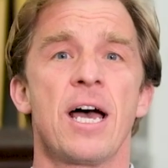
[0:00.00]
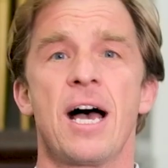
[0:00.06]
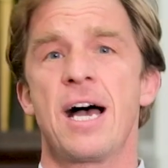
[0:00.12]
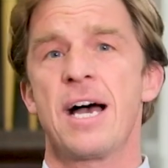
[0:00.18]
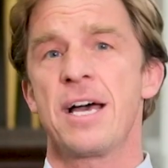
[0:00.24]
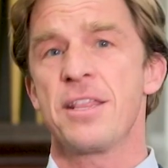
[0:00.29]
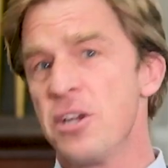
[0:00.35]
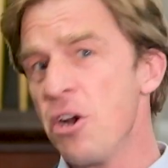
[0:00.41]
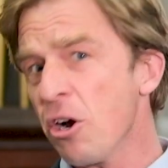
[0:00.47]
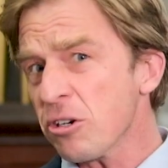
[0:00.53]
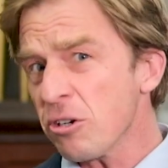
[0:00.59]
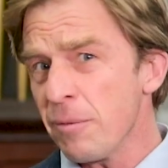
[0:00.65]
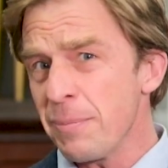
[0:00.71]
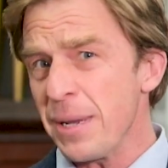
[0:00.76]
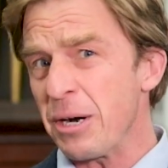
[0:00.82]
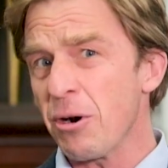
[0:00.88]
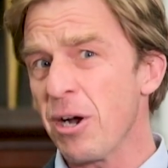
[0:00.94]
the doctor
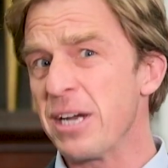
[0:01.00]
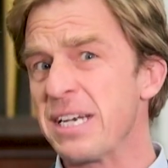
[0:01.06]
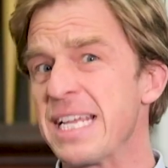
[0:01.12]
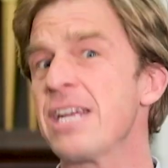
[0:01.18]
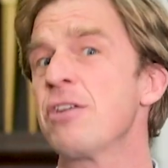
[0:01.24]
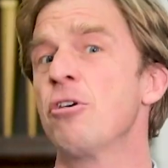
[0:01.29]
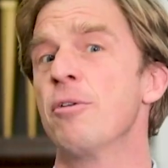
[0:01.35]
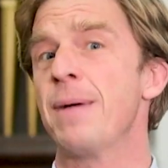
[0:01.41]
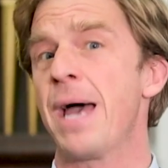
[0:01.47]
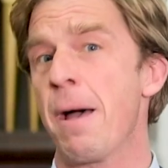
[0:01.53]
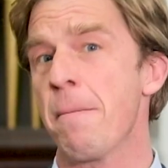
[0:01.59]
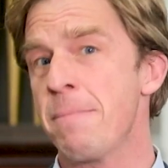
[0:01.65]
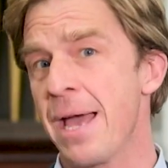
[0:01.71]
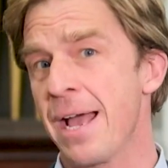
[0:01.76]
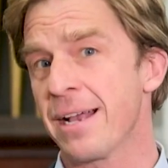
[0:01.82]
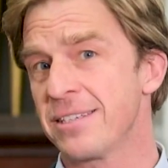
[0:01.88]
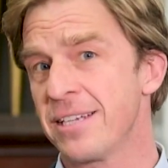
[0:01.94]
a better idea
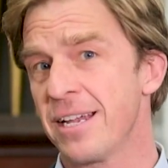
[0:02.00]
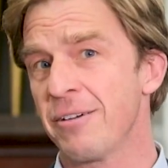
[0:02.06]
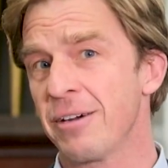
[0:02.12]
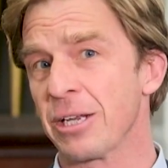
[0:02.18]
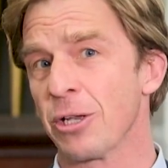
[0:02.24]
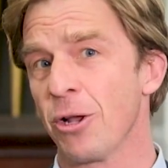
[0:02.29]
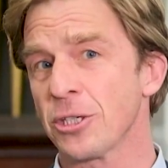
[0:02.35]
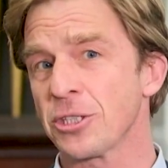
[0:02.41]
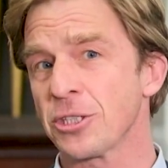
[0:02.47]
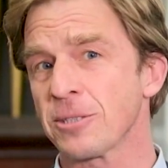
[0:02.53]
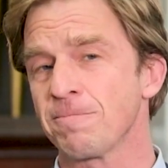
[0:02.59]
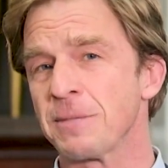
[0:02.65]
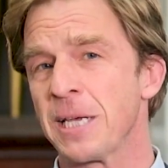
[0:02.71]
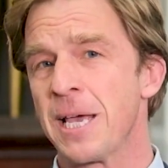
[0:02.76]
about Peg's hearing loss.